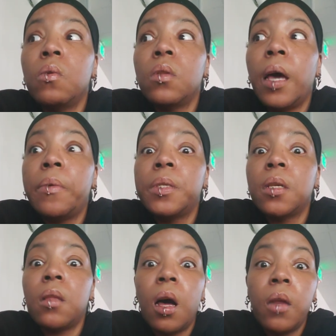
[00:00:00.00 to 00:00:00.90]
that was a
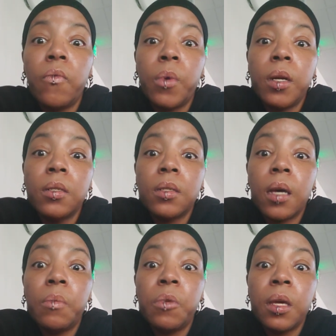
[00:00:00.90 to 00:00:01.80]
lot of words.
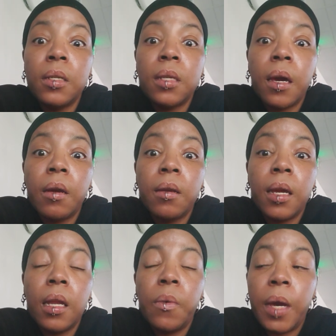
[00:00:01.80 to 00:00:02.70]
I'm really tired.
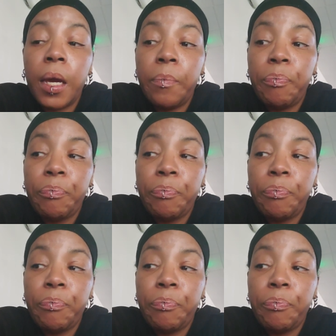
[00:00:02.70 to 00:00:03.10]
Anyway,